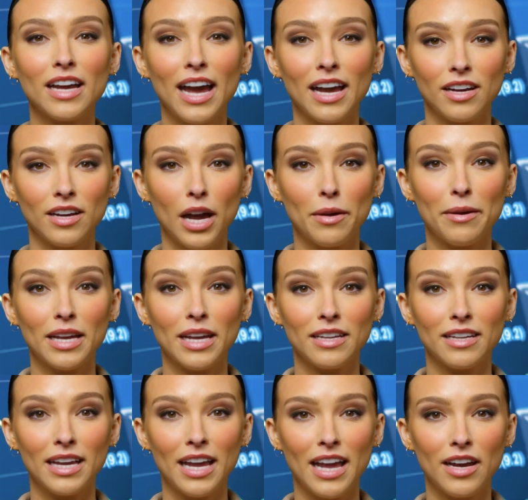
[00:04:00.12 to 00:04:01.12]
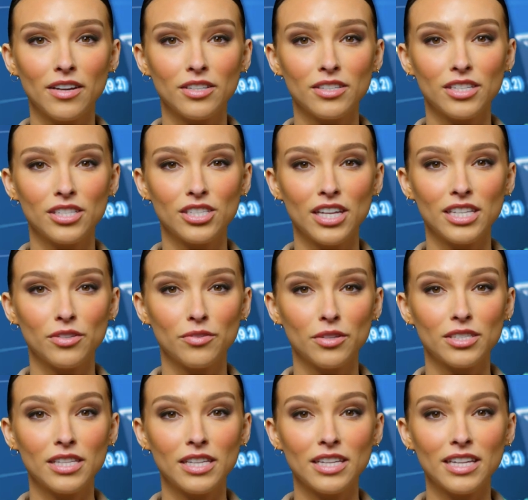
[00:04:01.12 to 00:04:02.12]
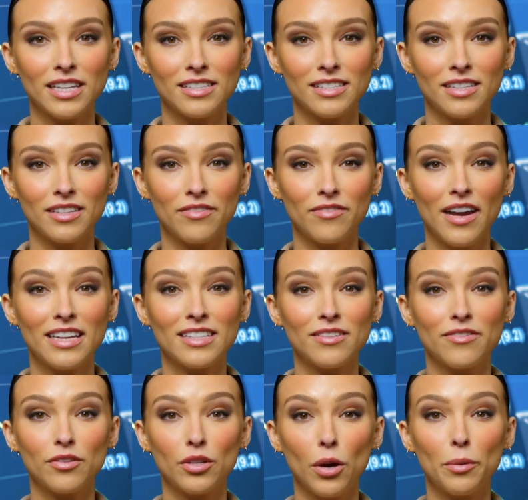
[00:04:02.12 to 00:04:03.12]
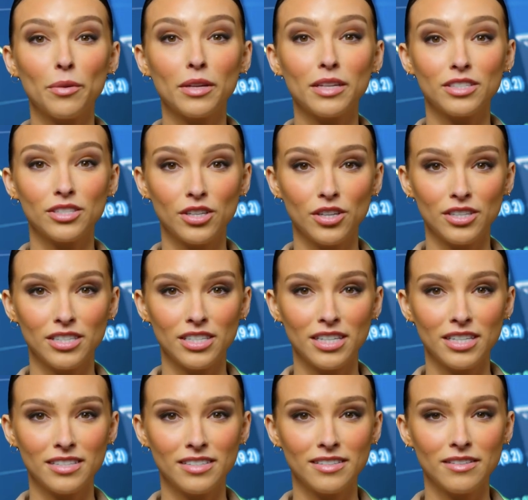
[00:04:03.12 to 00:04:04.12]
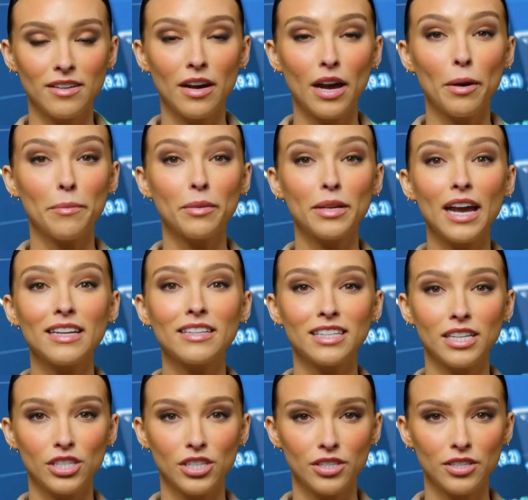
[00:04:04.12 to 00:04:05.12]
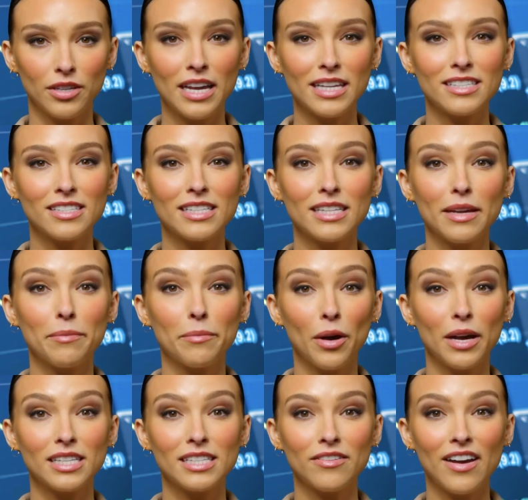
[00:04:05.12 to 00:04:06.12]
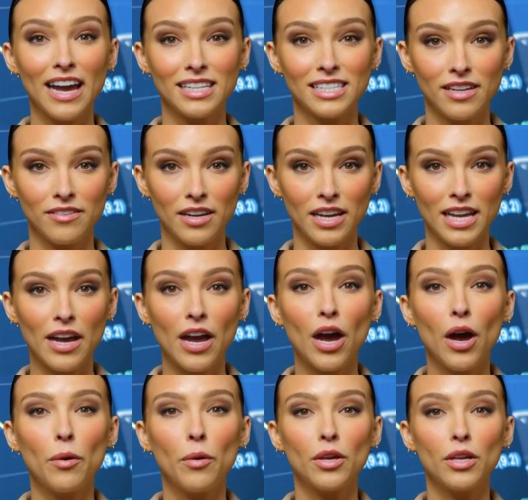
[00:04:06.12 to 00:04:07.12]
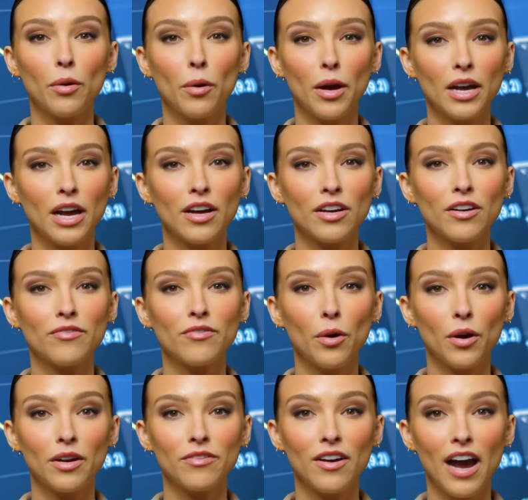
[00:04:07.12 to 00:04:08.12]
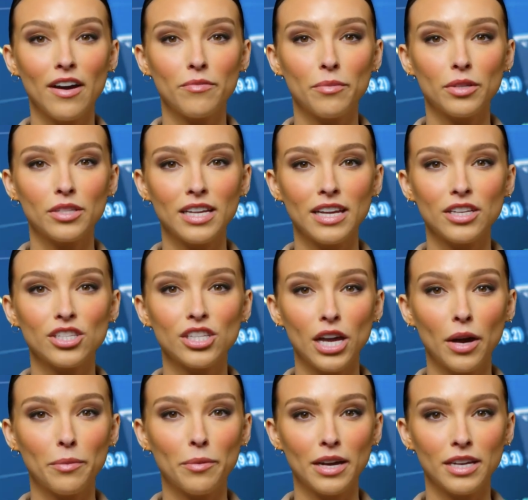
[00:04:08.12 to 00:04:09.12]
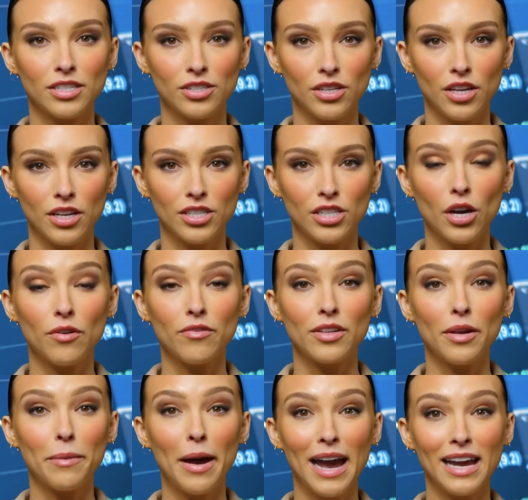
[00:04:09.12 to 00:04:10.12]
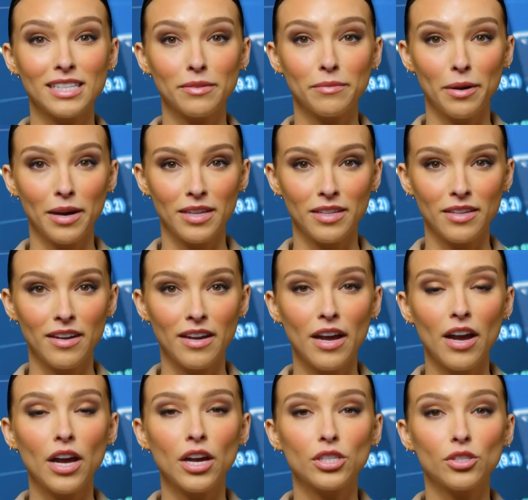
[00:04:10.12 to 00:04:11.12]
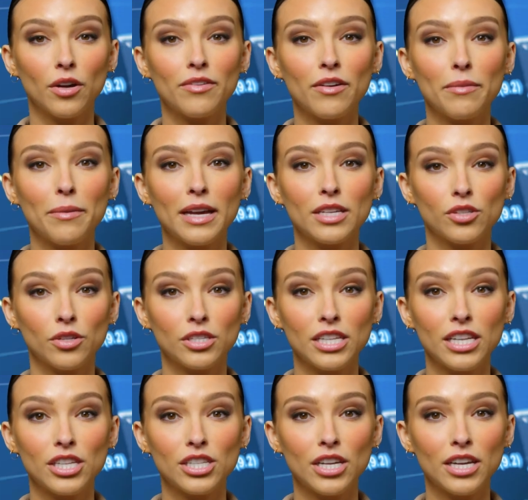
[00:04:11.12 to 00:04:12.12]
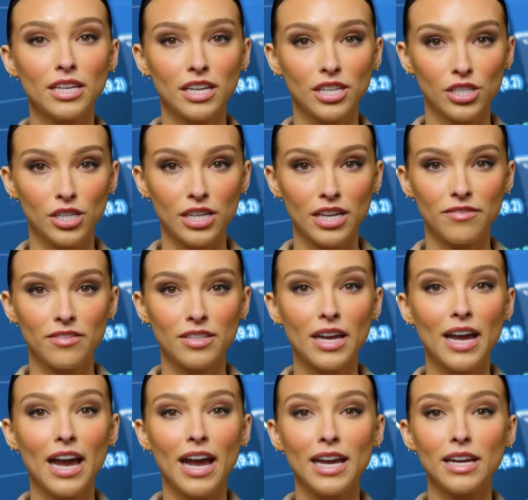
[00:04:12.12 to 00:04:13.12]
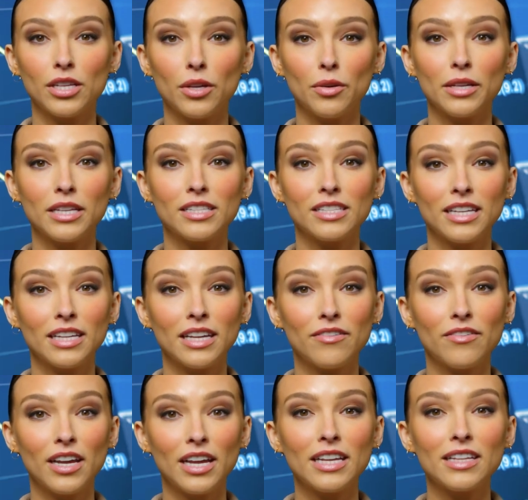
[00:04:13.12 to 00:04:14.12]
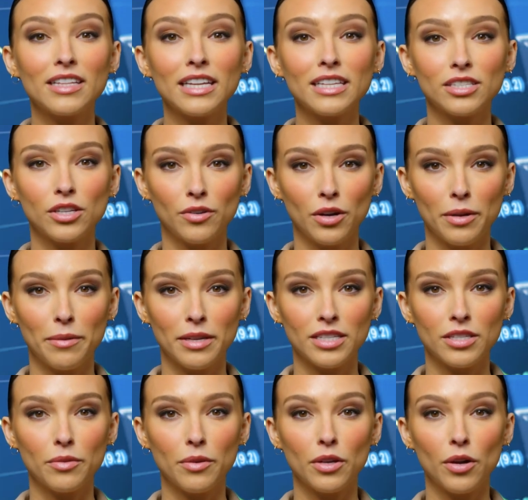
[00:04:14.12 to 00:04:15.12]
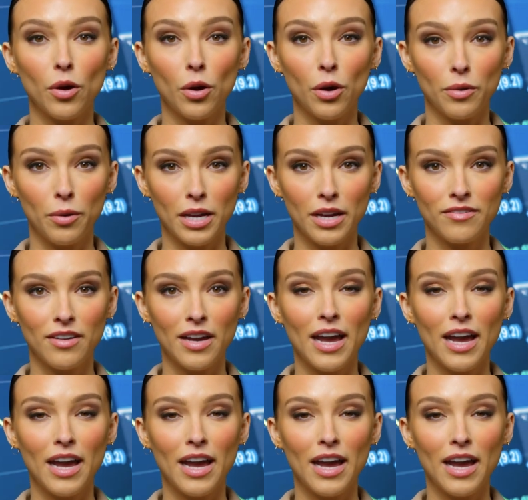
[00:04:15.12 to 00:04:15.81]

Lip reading: economic indicators suggest resilience in the face of global uncertainties. Applied Digital has seen impressive activity with a 145% share price surge over the past month, driven by strategic initiatives including significant lease agreements with CoreWeave